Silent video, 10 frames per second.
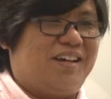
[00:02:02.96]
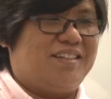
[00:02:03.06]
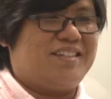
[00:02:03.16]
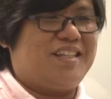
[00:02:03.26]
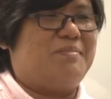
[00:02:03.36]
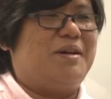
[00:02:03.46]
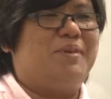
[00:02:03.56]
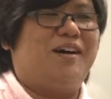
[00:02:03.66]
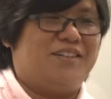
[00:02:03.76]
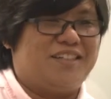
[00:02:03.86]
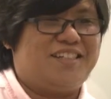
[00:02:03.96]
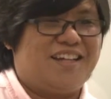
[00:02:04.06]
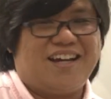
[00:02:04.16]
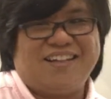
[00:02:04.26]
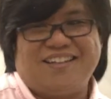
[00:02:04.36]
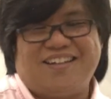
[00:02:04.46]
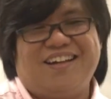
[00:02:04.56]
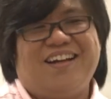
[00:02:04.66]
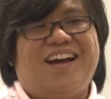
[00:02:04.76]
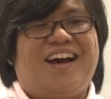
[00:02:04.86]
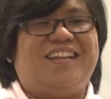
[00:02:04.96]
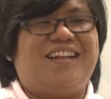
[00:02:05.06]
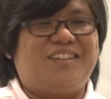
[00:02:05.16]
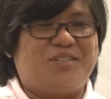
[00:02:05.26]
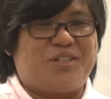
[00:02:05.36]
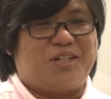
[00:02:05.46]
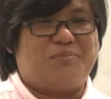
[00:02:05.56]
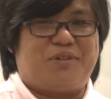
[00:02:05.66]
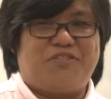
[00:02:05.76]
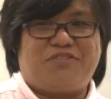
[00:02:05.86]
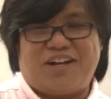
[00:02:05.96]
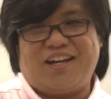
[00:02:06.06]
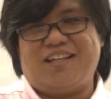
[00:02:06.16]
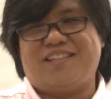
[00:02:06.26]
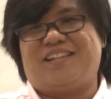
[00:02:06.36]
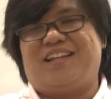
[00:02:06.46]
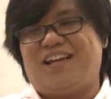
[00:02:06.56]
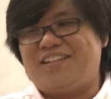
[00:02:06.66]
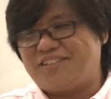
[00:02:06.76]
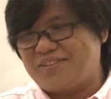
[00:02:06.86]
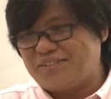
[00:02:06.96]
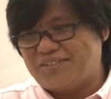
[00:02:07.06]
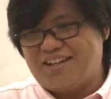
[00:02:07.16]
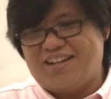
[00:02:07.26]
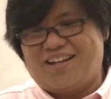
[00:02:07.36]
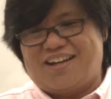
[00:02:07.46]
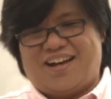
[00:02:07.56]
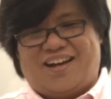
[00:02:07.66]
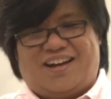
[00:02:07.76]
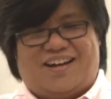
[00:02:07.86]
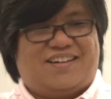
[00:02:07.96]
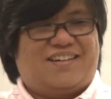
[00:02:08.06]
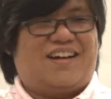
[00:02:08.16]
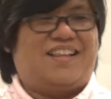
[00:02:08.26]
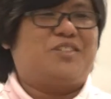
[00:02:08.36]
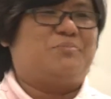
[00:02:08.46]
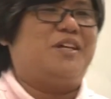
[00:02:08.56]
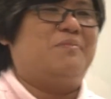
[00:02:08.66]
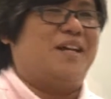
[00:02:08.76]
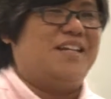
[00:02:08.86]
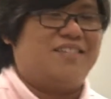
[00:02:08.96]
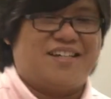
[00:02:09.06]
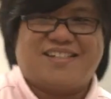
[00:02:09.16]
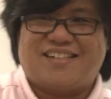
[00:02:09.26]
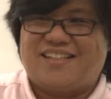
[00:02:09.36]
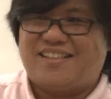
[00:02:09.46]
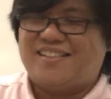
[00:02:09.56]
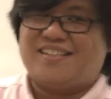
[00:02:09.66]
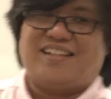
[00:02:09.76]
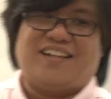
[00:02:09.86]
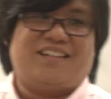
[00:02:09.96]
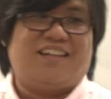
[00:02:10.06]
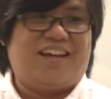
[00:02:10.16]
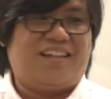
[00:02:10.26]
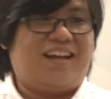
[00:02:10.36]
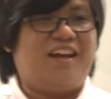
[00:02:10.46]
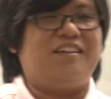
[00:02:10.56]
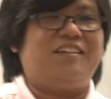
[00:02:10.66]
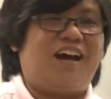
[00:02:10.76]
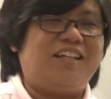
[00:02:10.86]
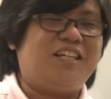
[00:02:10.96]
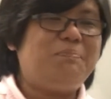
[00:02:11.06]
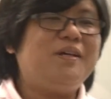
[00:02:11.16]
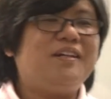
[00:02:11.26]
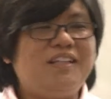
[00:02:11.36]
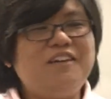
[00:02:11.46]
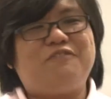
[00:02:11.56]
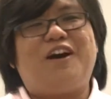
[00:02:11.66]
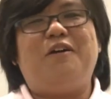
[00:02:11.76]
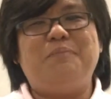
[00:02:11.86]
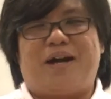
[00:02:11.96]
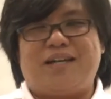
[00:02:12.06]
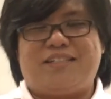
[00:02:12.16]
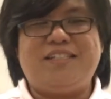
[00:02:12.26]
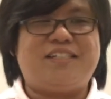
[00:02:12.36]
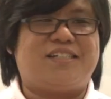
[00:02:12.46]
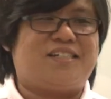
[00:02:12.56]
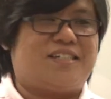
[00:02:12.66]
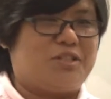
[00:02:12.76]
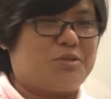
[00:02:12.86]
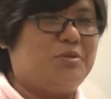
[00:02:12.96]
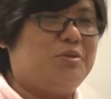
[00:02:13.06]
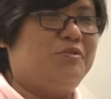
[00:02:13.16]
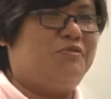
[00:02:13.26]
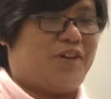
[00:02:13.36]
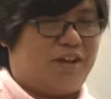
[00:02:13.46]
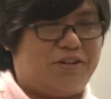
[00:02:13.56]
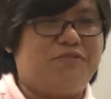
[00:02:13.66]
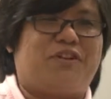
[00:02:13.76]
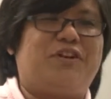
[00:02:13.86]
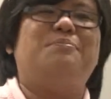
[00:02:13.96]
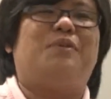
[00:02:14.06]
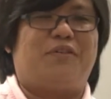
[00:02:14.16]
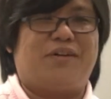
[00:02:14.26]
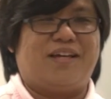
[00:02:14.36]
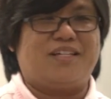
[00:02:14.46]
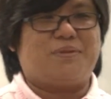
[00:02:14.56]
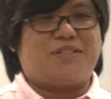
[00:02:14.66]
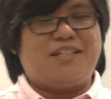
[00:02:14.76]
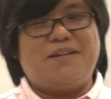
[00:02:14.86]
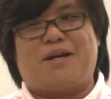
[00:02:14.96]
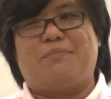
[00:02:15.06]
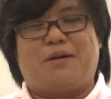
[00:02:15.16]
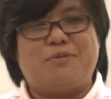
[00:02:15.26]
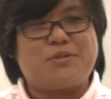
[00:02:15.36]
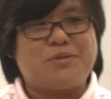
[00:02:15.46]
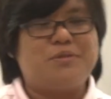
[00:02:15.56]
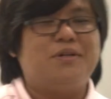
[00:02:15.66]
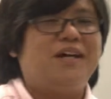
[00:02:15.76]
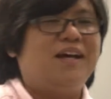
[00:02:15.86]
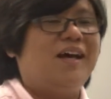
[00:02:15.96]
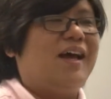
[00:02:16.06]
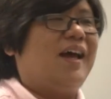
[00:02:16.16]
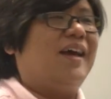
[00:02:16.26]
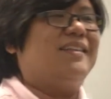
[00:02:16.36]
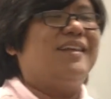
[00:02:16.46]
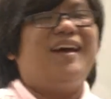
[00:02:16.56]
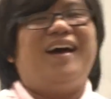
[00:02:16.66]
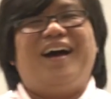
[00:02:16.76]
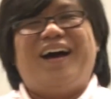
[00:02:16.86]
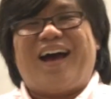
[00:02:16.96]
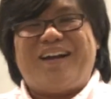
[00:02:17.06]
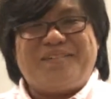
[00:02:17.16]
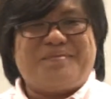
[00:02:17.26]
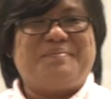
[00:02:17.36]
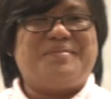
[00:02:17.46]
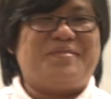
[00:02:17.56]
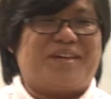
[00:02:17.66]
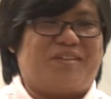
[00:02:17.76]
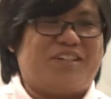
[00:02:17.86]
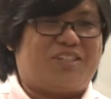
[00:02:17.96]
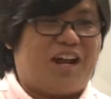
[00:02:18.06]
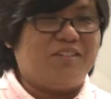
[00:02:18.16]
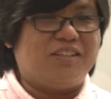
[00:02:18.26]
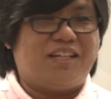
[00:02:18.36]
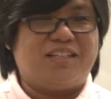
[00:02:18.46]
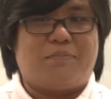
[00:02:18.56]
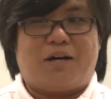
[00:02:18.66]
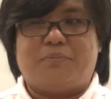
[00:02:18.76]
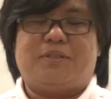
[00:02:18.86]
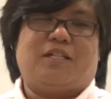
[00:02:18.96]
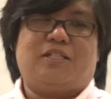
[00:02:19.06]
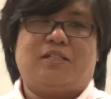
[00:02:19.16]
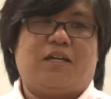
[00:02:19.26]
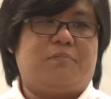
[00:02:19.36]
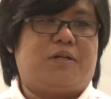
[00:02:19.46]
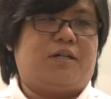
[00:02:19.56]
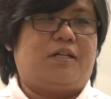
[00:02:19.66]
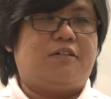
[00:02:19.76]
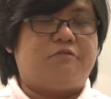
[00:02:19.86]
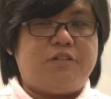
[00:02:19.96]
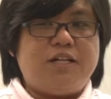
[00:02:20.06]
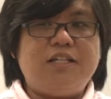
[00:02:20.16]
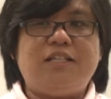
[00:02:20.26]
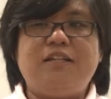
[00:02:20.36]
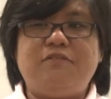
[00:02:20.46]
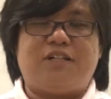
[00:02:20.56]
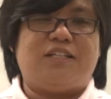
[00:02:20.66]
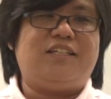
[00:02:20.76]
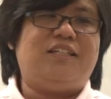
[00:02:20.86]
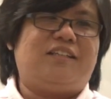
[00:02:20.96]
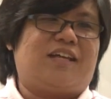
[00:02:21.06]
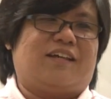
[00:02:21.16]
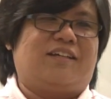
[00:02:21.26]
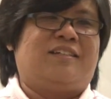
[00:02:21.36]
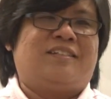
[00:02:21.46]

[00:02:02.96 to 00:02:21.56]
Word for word: and stick my butt on the chair either. I like to talk to my friends. I like to, uh, I like to play my eraser and things like that. And I, I typically found my teachers in school very, very boring, especially in my primary school. And I remember when I was trying to learn the multiplication table, it, it really, really like